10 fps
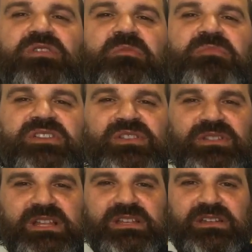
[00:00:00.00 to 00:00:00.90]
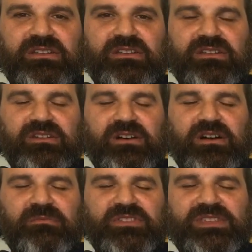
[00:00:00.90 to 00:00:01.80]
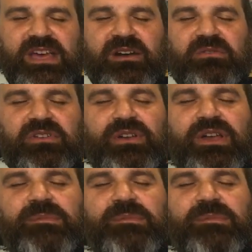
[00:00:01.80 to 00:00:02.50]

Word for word: the Mixolydian um, sound